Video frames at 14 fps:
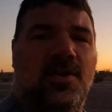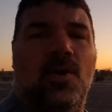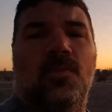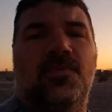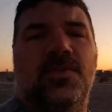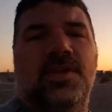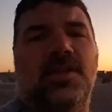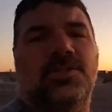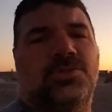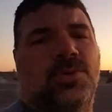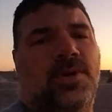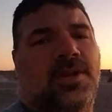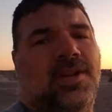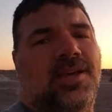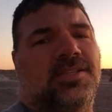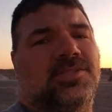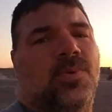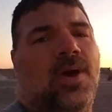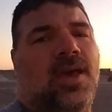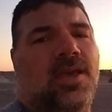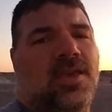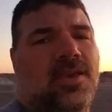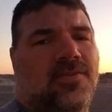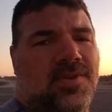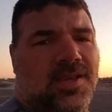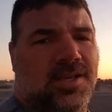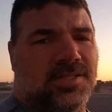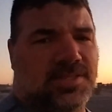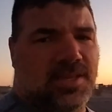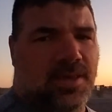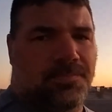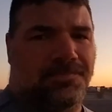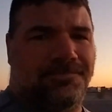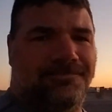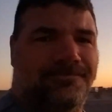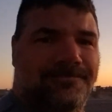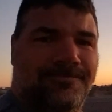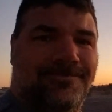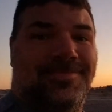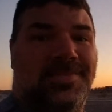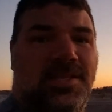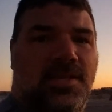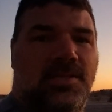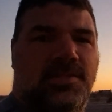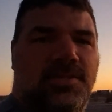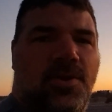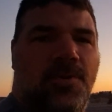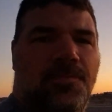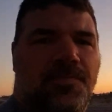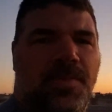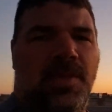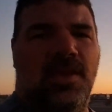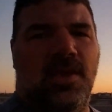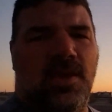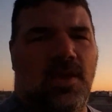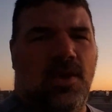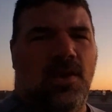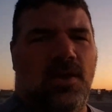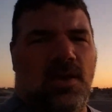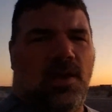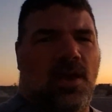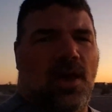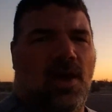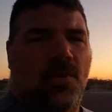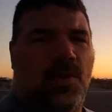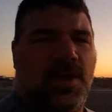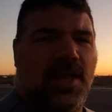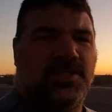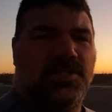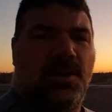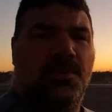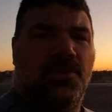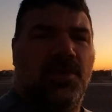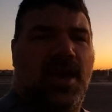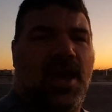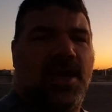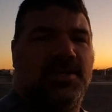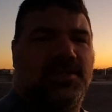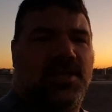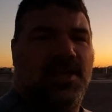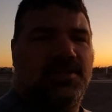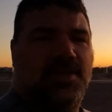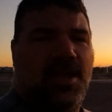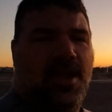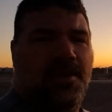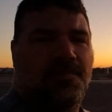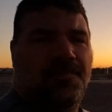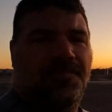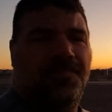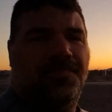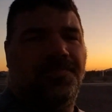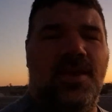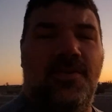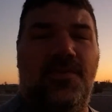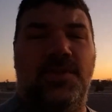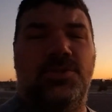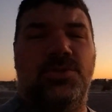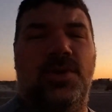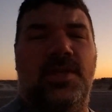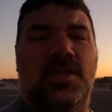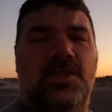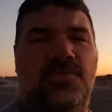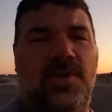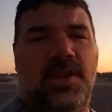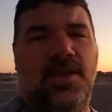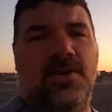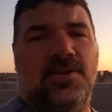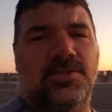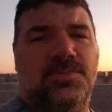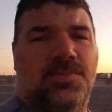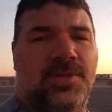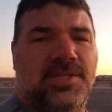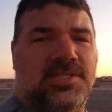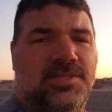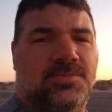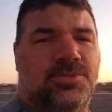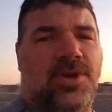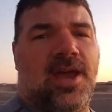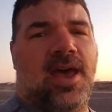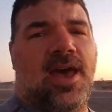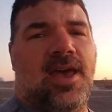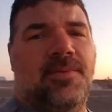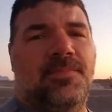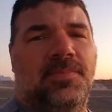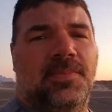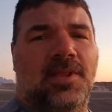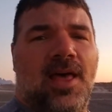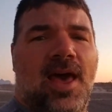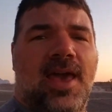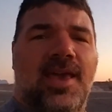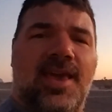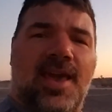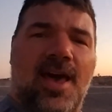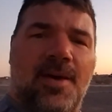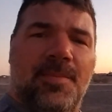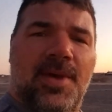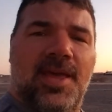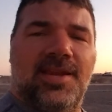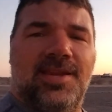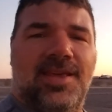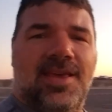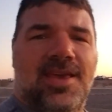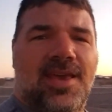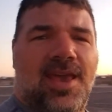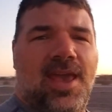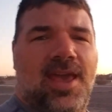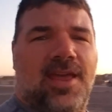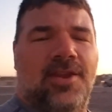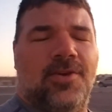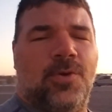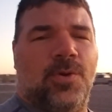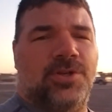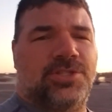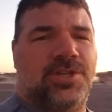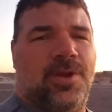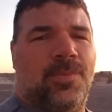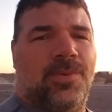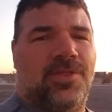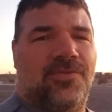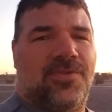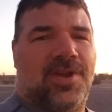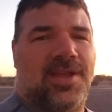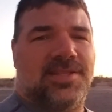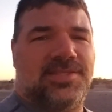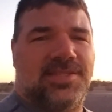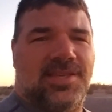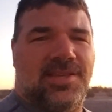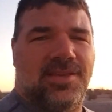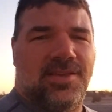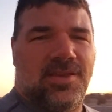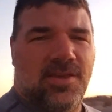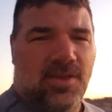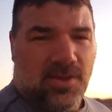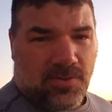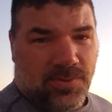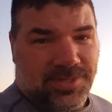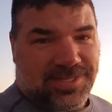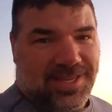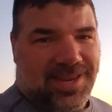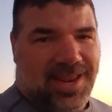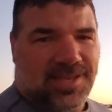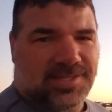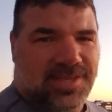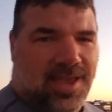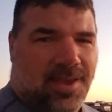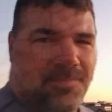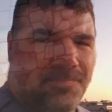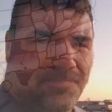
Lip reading: hopefully enjoy a nice quiet evening of sleep. So we'll catch up with you guys next time. If you enjoy these videos, please subscribe, like, comment, and of course share them with your friends. We'll see you next time.